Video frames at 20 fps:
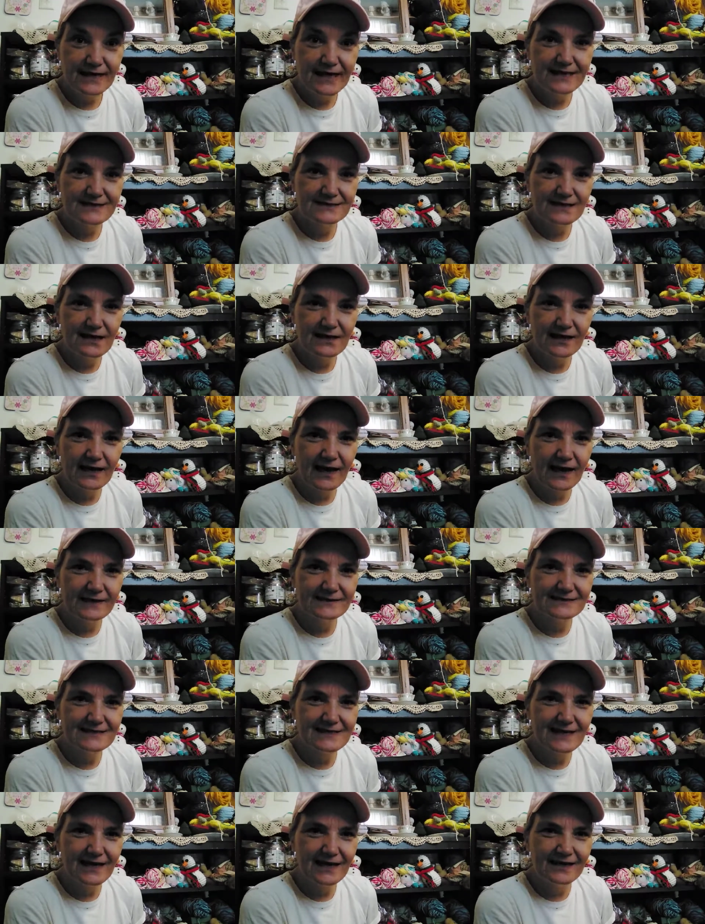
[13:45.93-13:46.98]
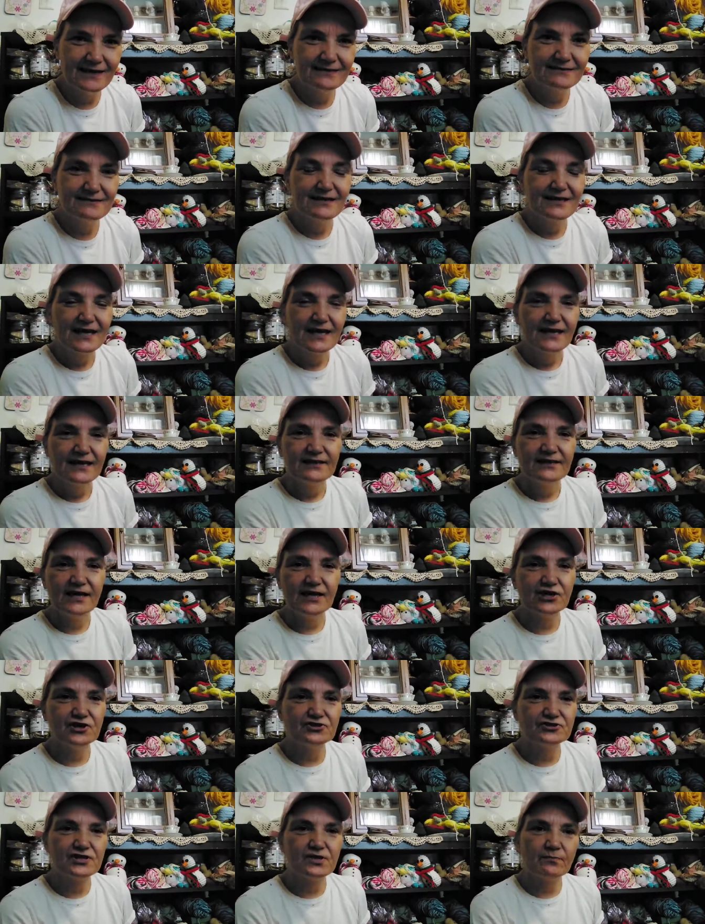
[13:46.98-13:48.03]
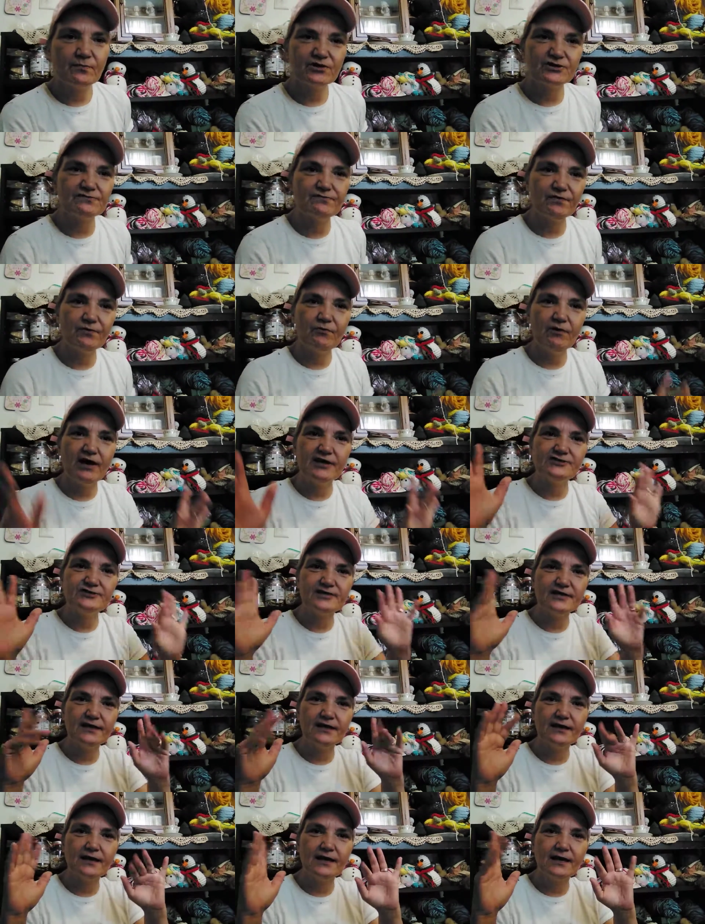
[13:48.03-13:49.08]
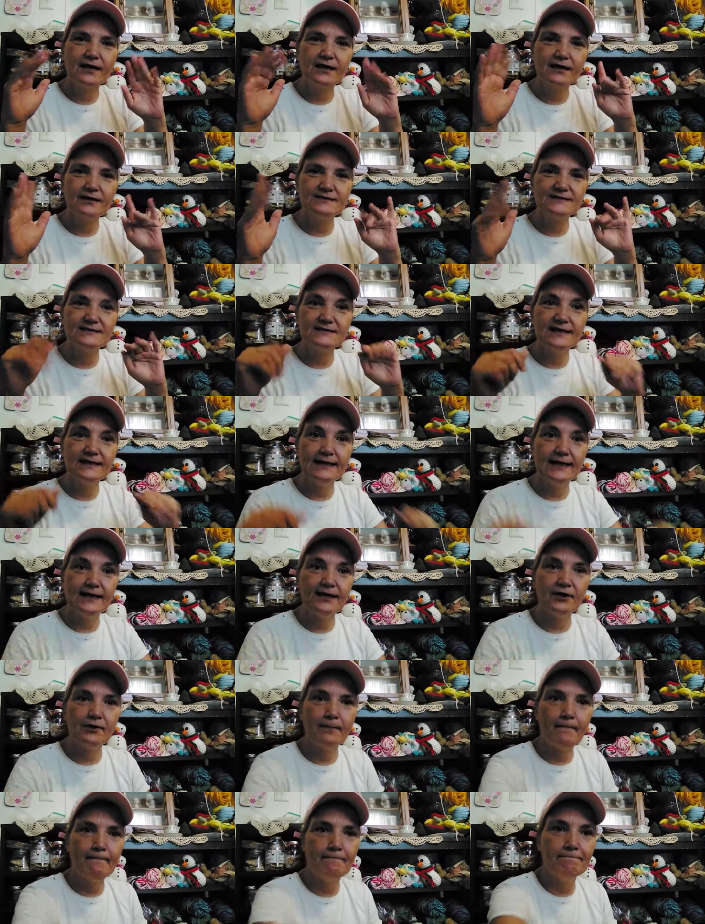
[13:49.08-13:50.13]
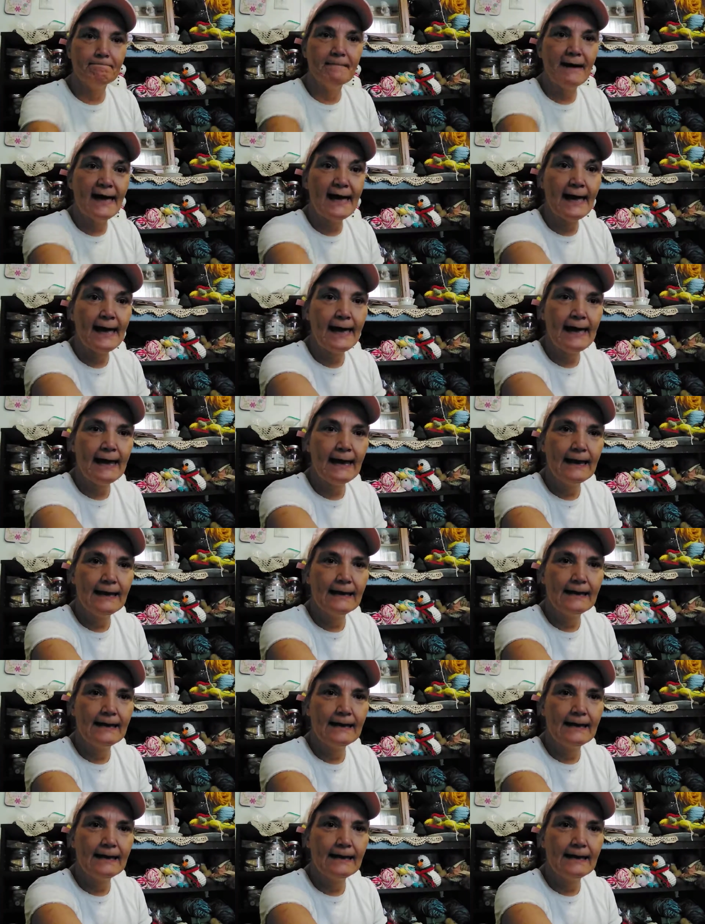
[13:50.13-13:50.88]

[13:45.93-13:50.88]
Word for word: that's all I got today. Thank you so much for watching. See you later. Bye.